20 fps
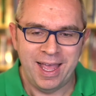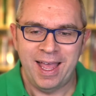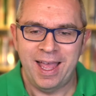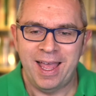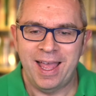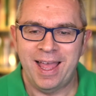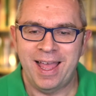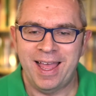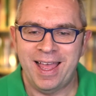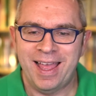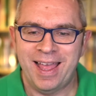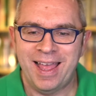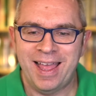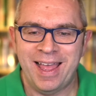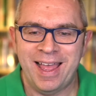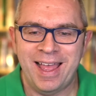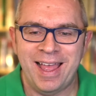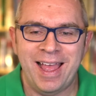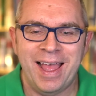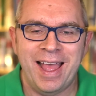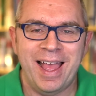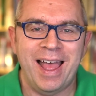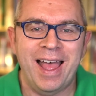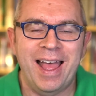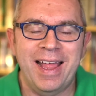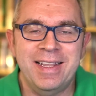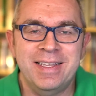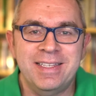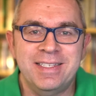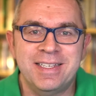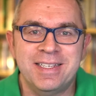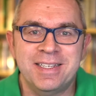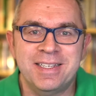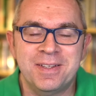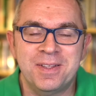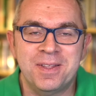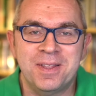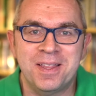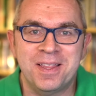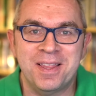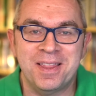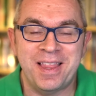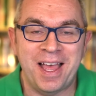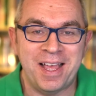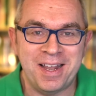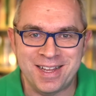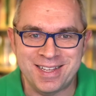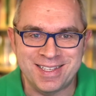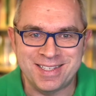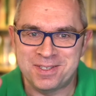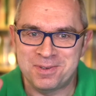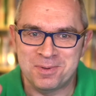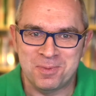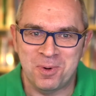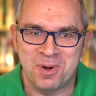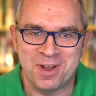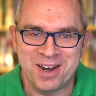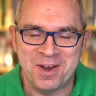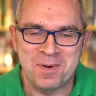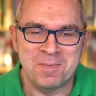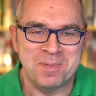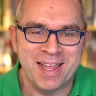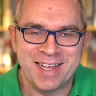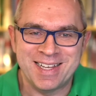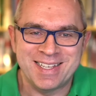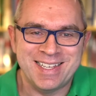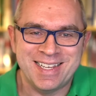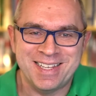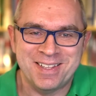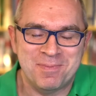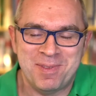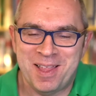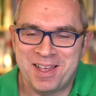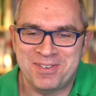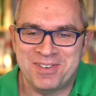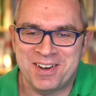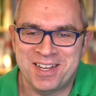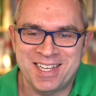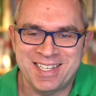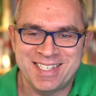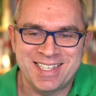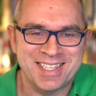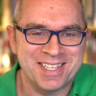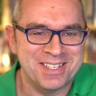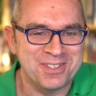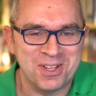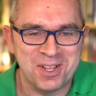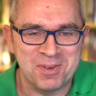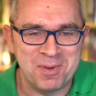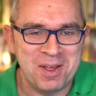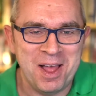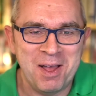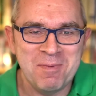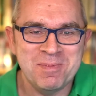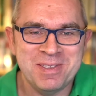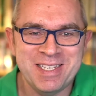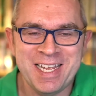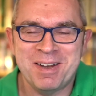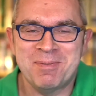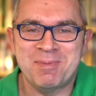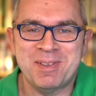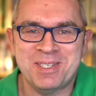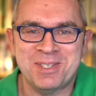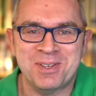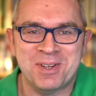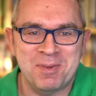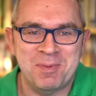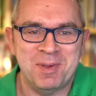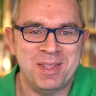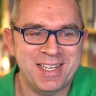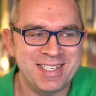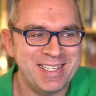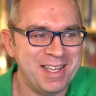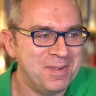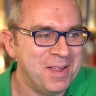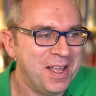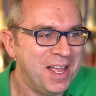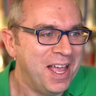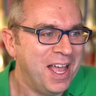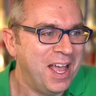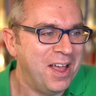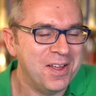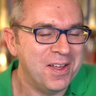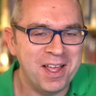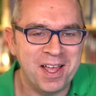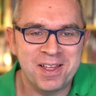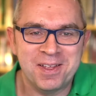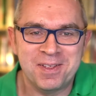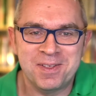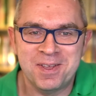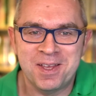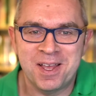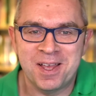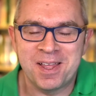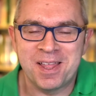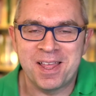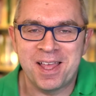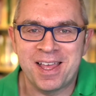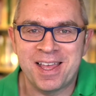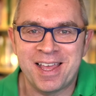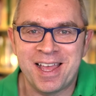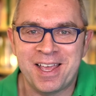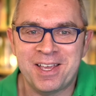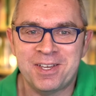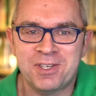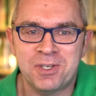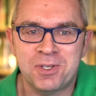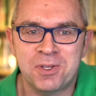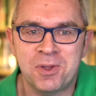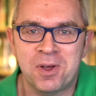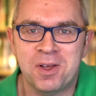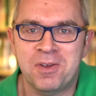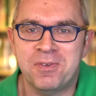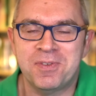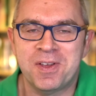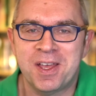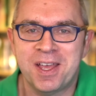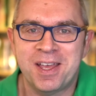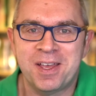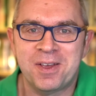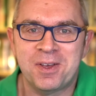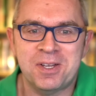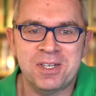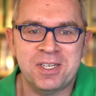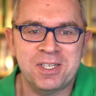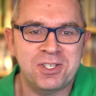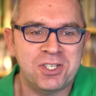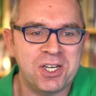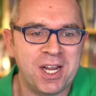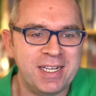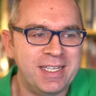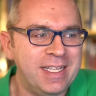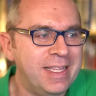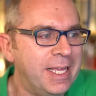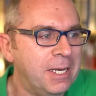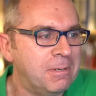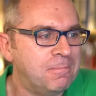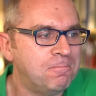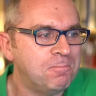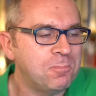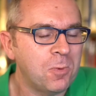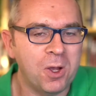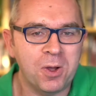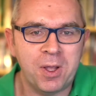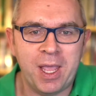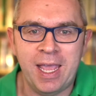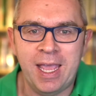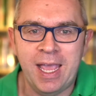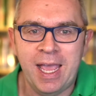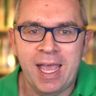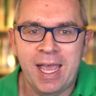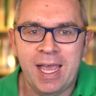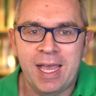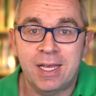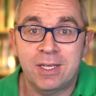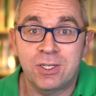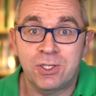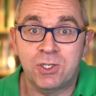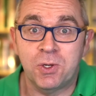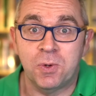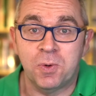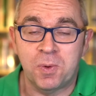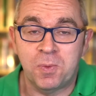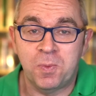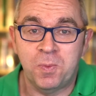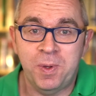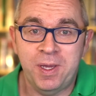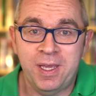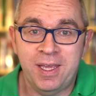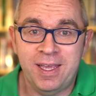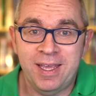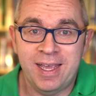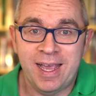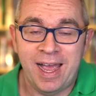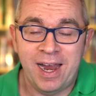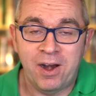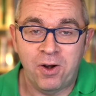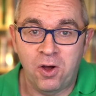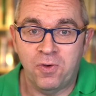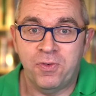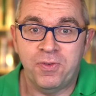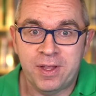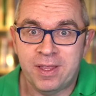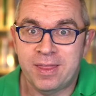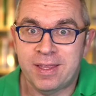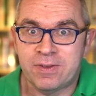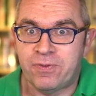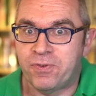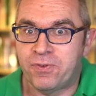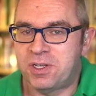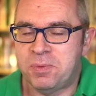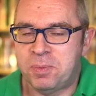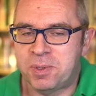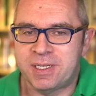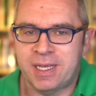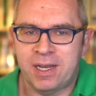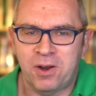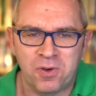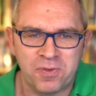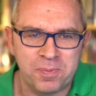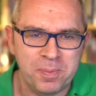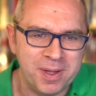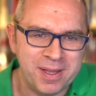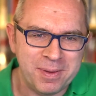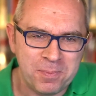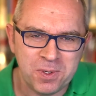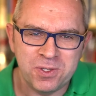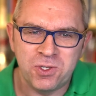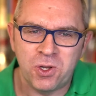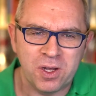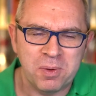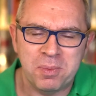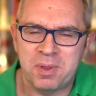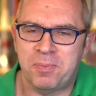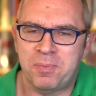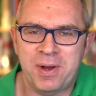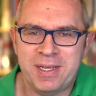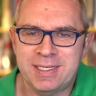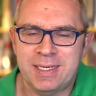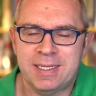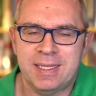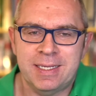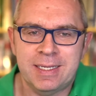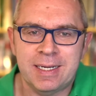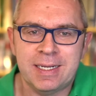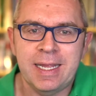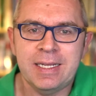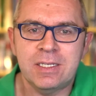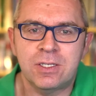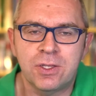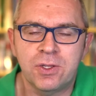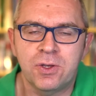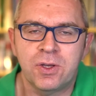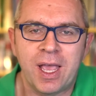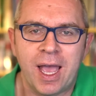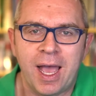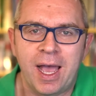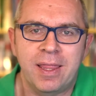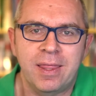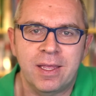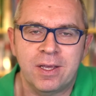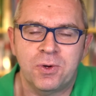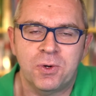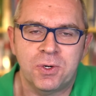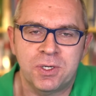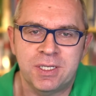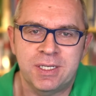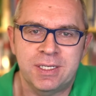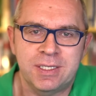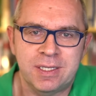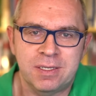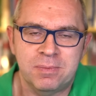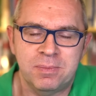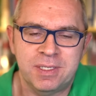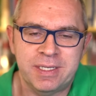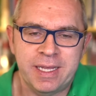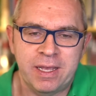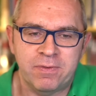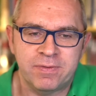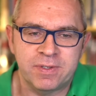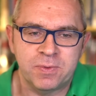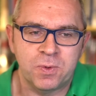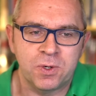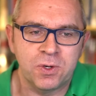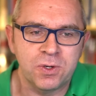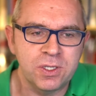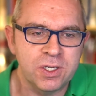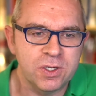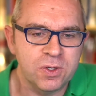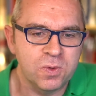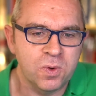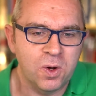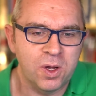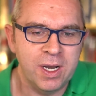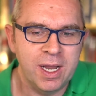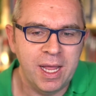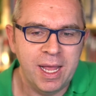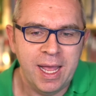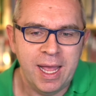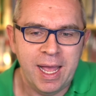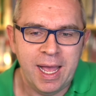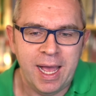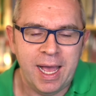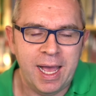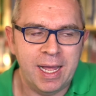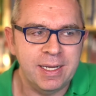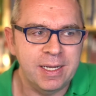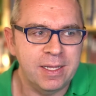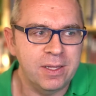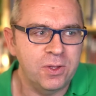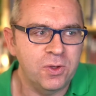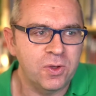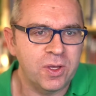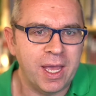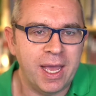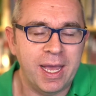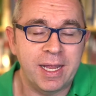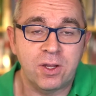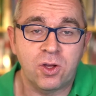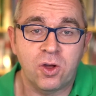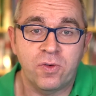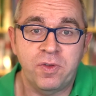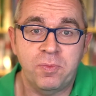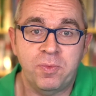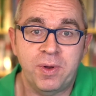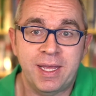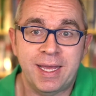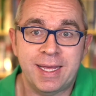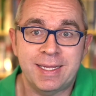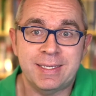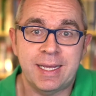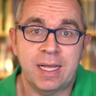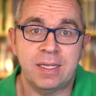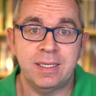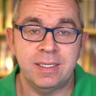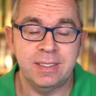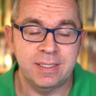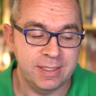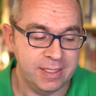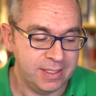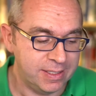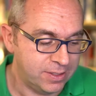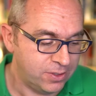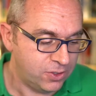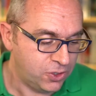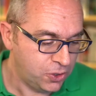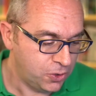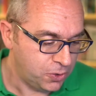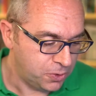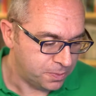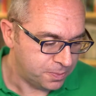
And that is what our Black Friday sale is all about. I'm terribly sorry about this. I should not have got distracted there. Okay, so we are offering this 40% off, but we'll talk about the pricing later. Let's look at the courses themselves. We're going to go on and look at Coffee Break Italian Season 2.